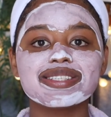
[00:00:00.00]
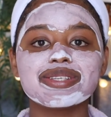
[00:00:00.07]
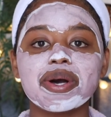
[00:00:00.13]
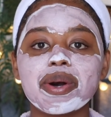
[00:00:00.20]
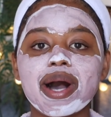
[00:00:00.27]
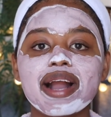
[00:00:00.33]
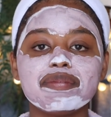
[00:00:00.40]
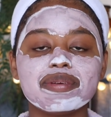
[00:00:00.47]

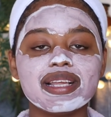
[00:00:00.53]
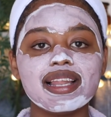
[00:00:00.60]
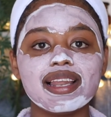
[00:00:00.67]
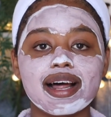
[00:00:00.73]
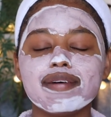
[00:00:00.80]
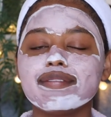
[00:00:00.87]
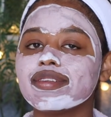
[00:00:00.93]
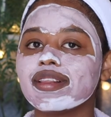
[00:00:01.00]
So I really
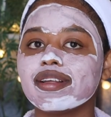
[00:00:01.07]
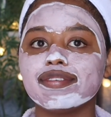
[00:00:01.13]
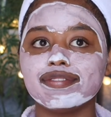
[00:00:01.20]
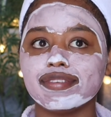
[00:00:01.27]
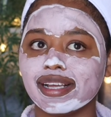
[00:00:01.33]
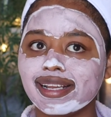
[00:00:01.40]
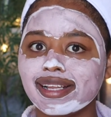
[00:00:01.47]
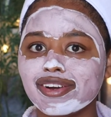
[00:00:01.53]
love the
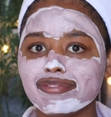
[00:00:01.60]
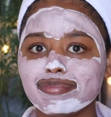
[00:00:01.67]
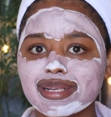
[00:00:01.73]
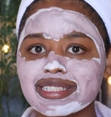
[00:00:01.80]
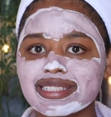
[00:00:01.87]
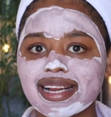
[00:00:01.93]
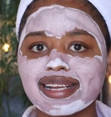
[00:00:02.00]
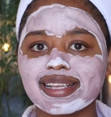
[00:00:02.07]
feeling of
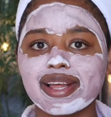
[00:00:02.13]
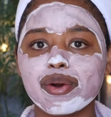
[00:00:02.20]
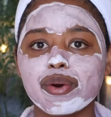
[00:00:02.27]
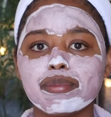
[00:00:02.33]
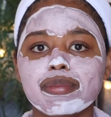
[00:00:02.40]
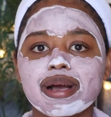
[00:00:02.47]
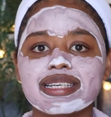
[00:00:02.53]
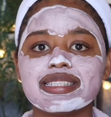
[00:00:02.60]
bentonite clay
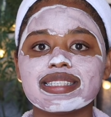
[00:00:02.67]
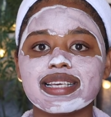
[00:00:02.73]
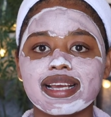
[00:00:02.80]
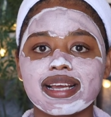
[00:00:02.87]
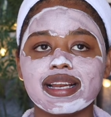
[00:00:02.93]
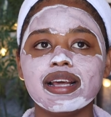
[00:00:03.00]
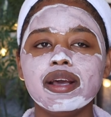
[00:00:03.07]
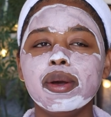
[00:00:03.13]
on my
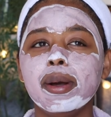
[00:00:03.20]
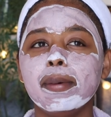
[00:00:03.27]
skin,